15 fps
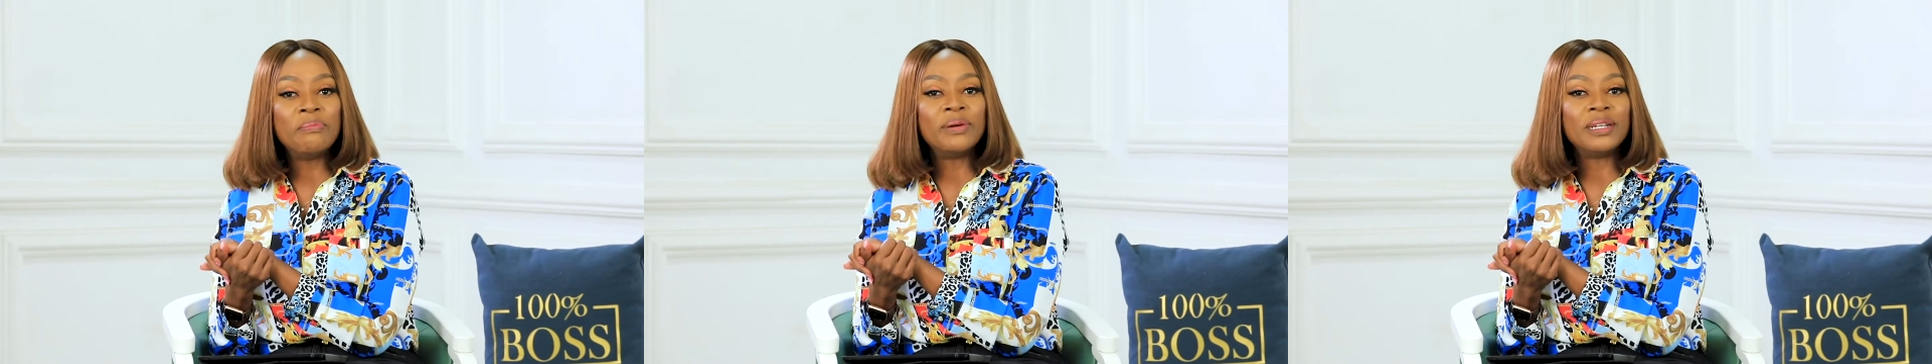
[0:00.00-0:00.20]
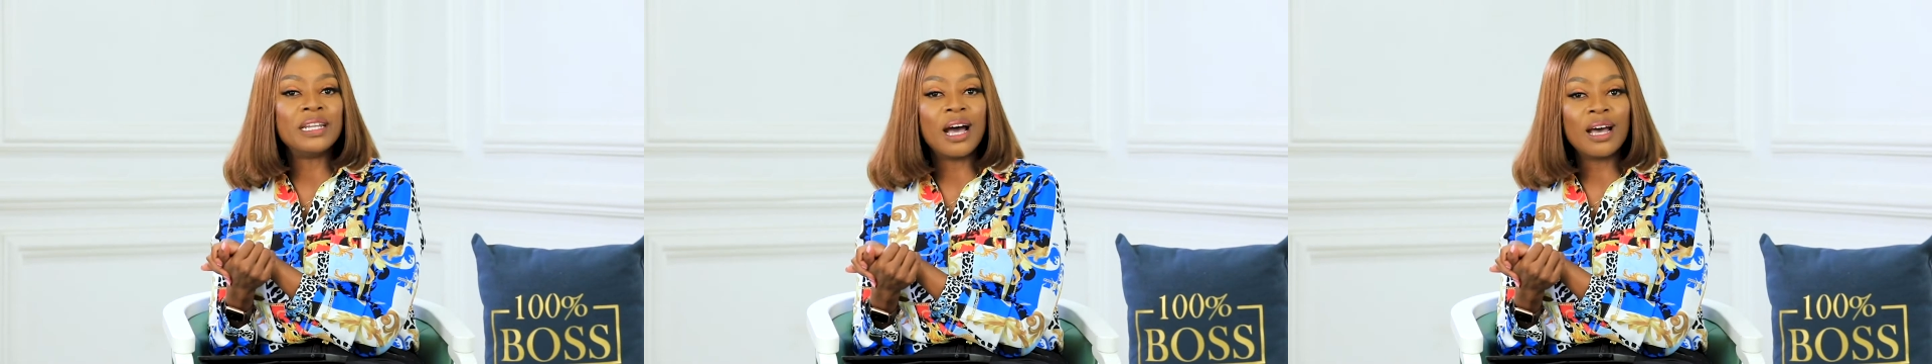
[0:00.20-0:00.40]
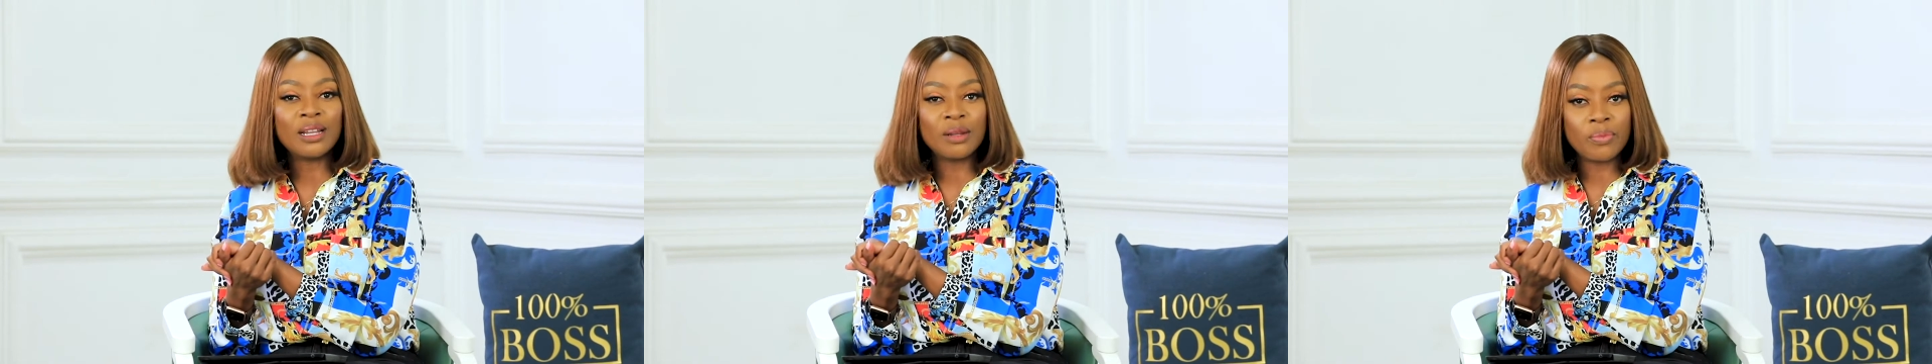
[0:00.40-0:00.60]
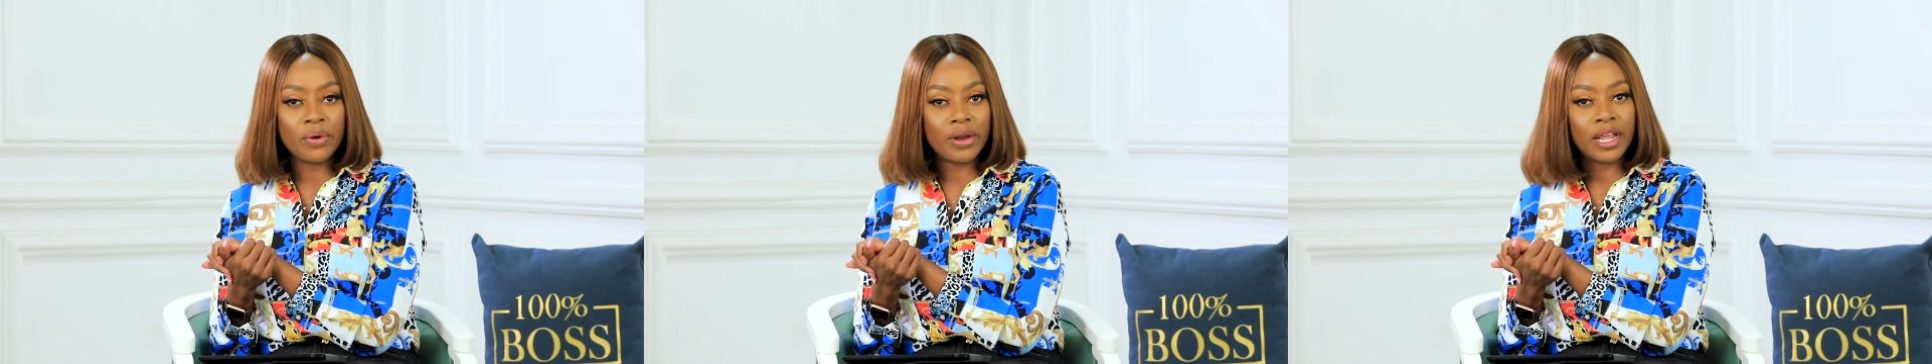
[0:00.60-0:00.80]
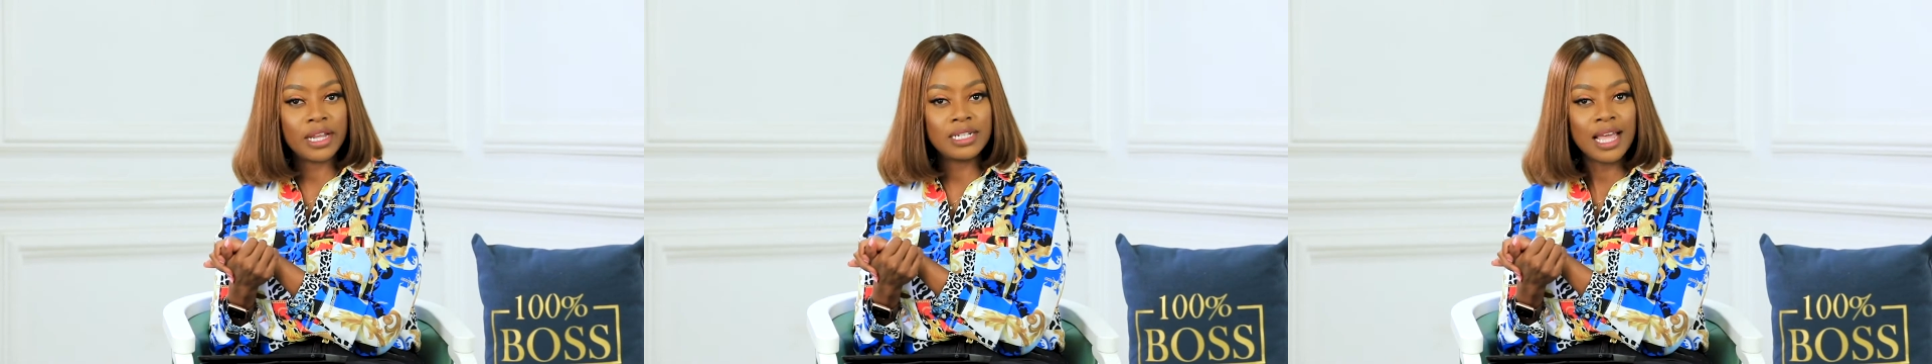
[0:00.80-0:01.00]
banana
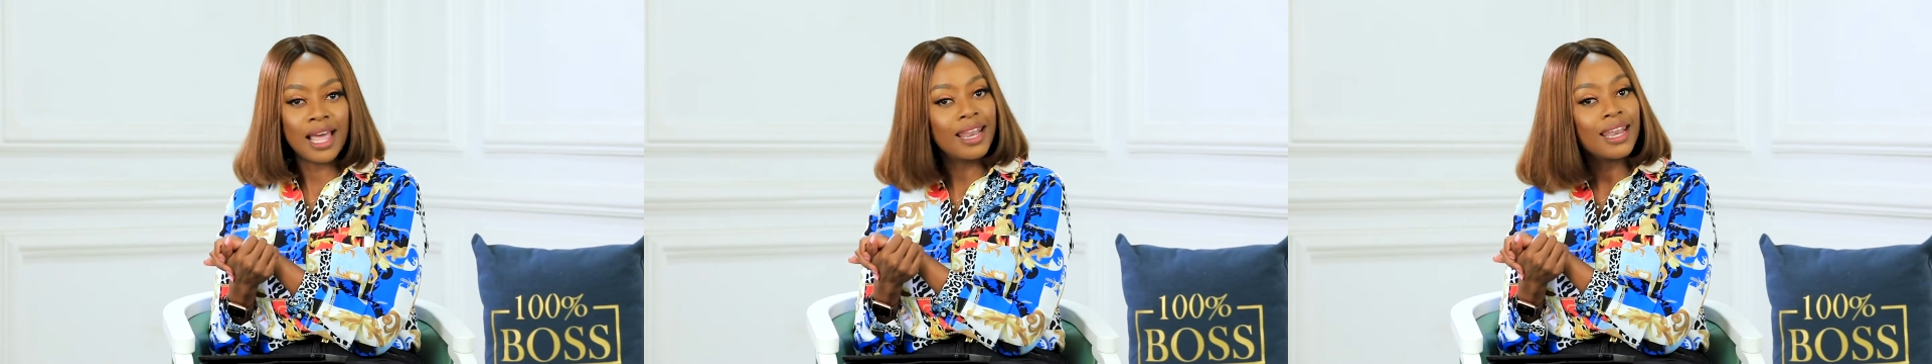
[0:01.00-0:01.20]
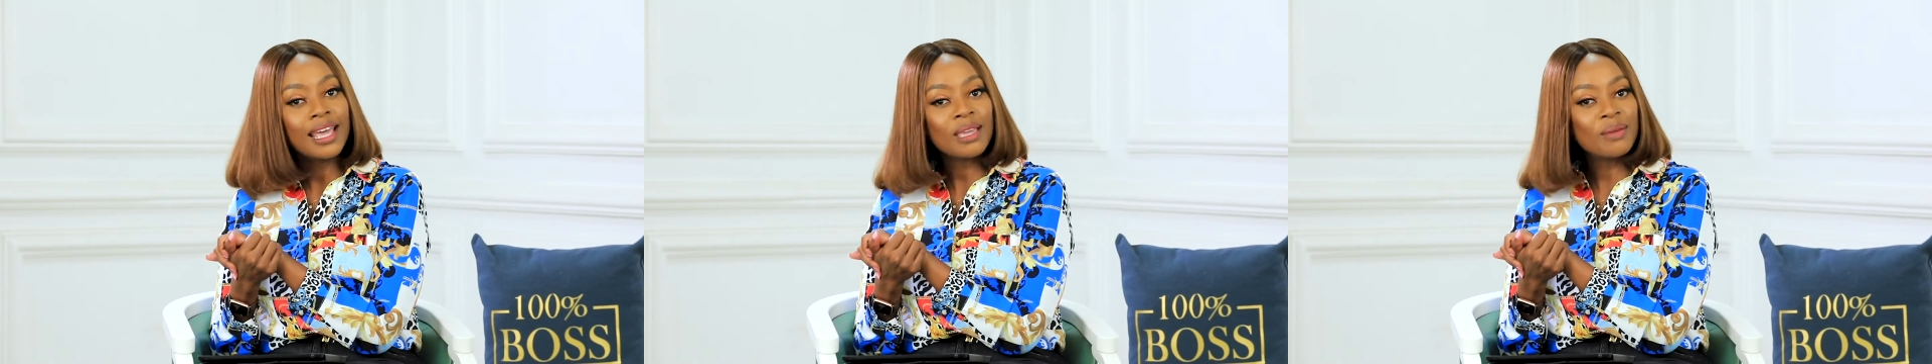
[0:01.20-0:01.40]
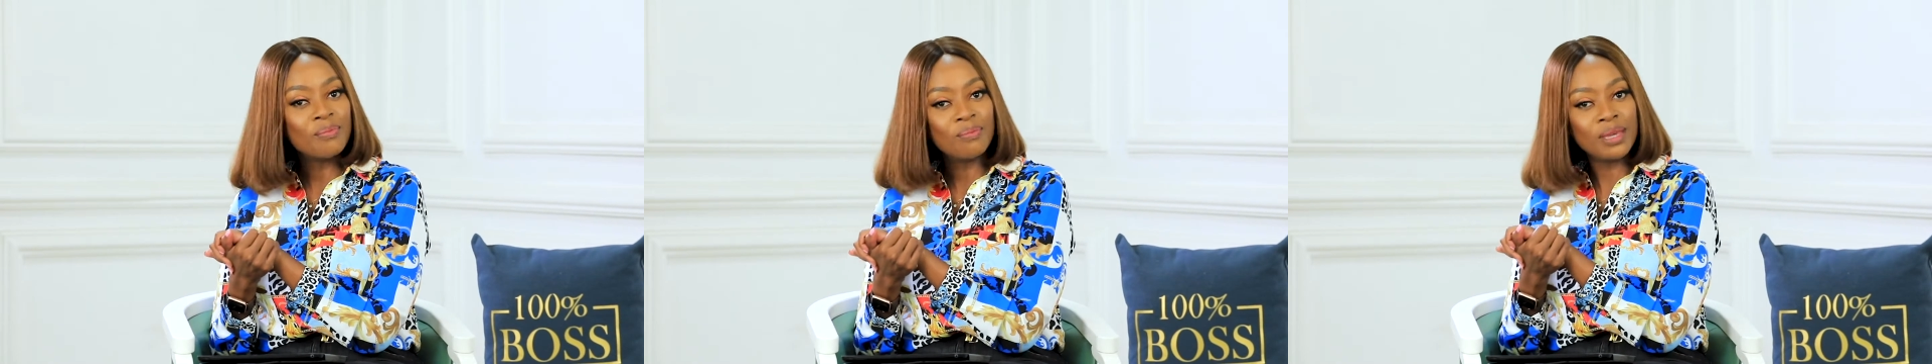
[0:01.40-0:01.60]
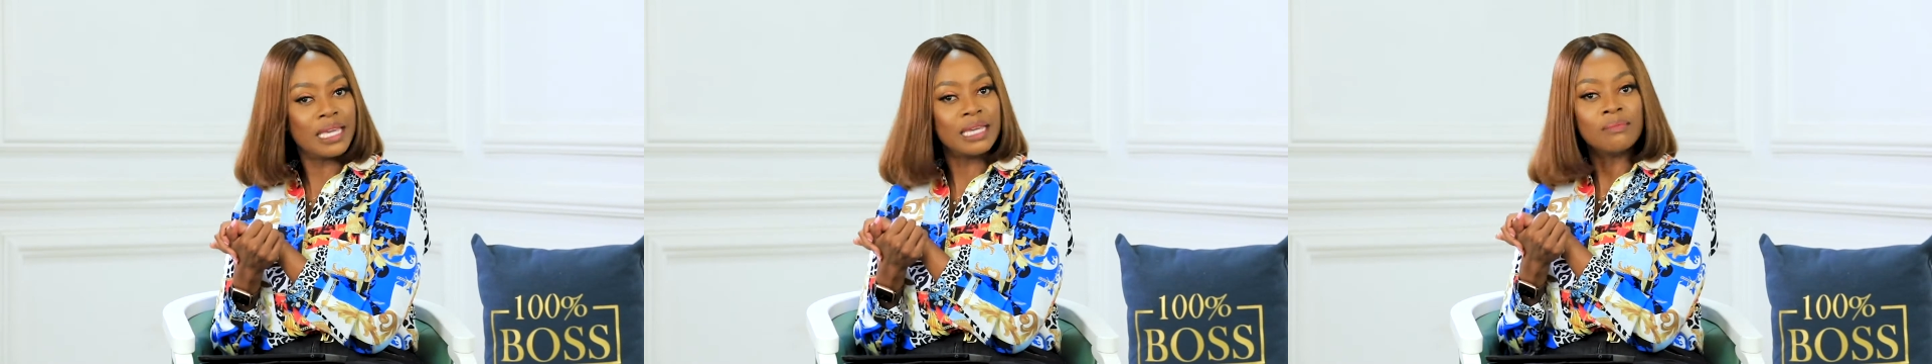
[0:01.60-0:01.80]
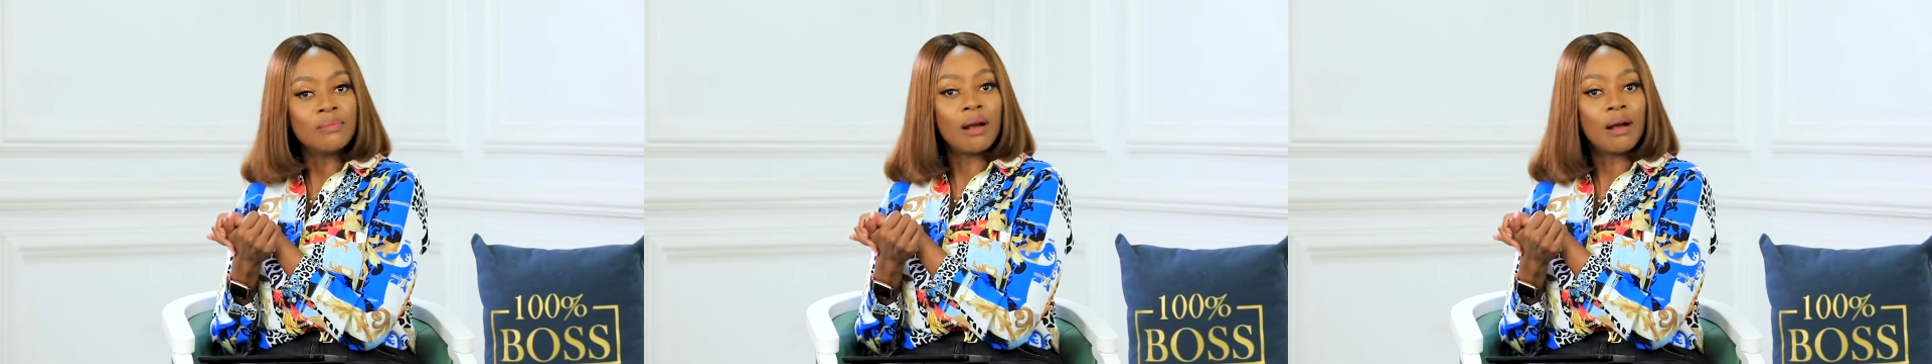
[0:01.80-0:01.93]
bread like Meghan